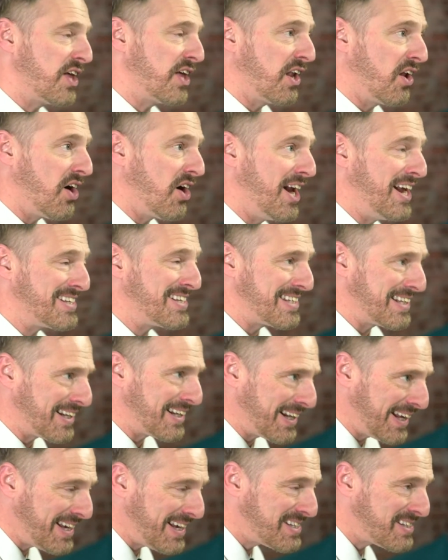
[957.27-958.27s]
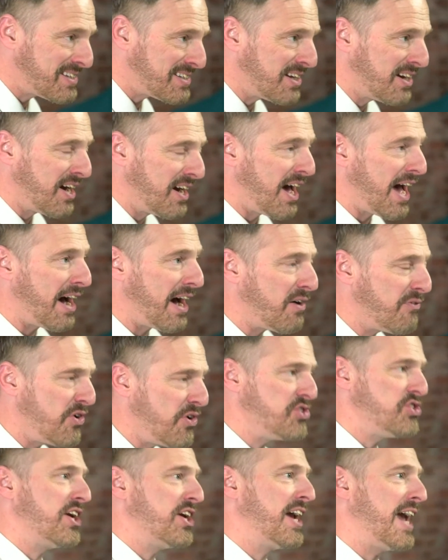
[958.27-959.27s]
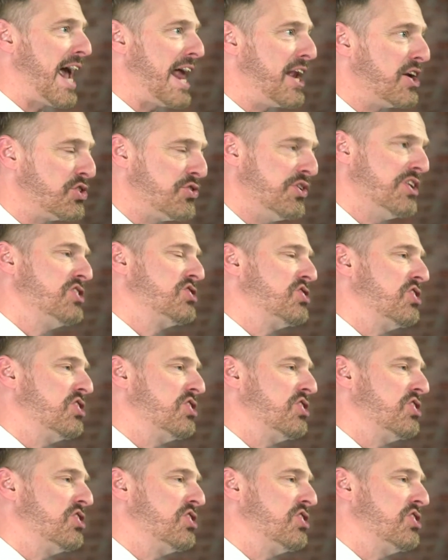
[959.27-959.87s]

to the line. It's the least our fishing industry